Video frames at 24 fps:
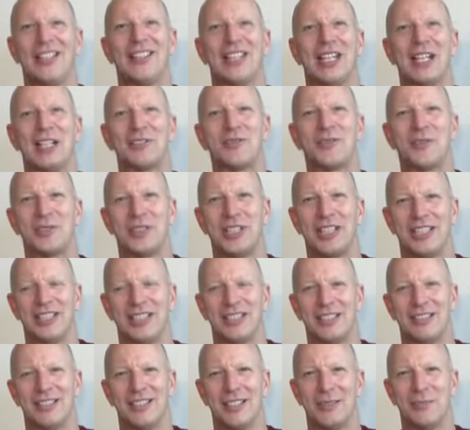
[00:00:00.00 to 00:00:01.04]
Thanks for
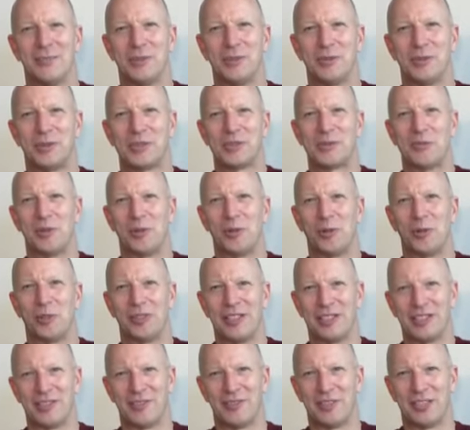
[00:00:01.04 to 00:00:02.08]
taking time to explore
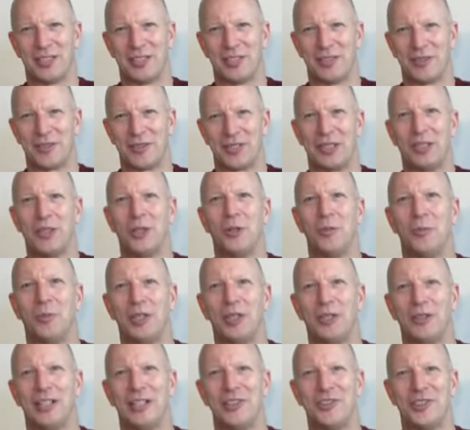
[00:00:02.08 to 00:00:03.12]
these videos. I hope
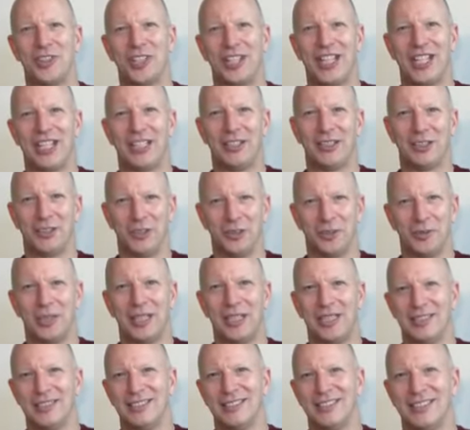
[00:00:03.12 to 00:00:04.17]
they're educating you
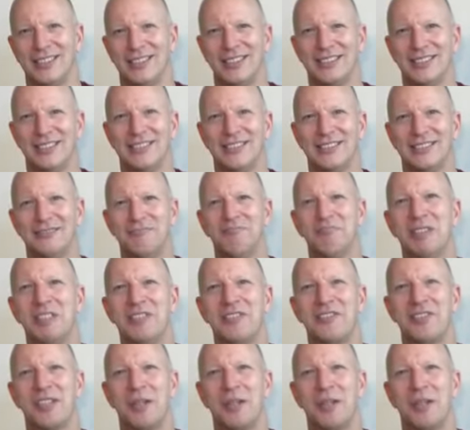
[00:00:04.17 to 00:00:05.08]
and in